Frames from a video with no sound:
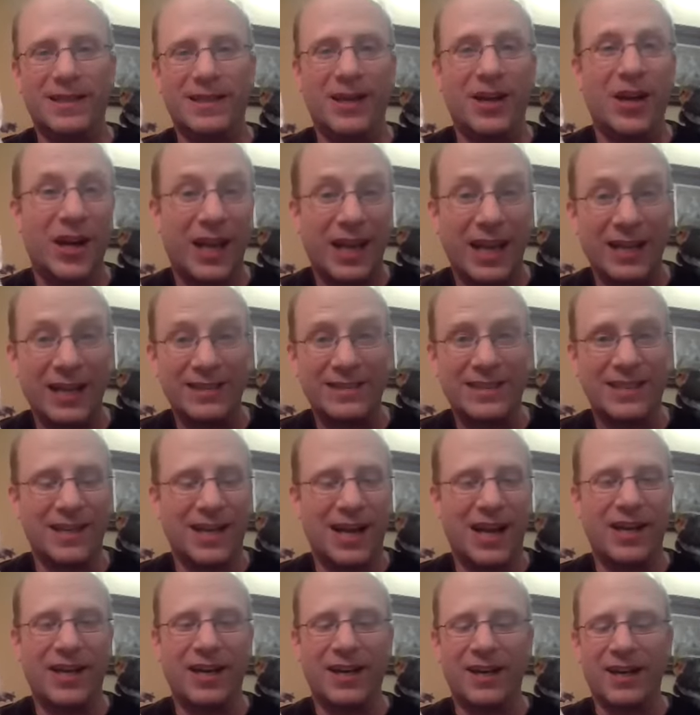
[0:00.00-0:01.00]
again,
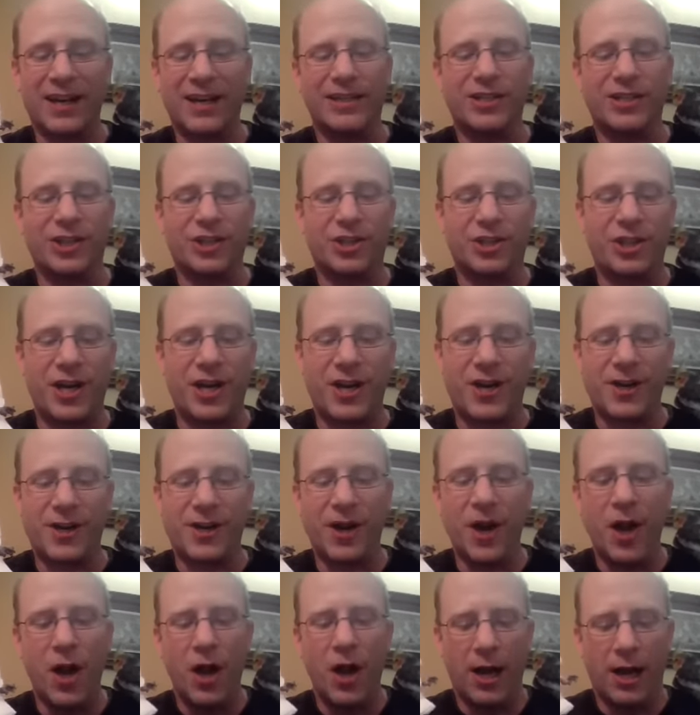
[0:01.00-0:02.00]
tonight, I'd like to share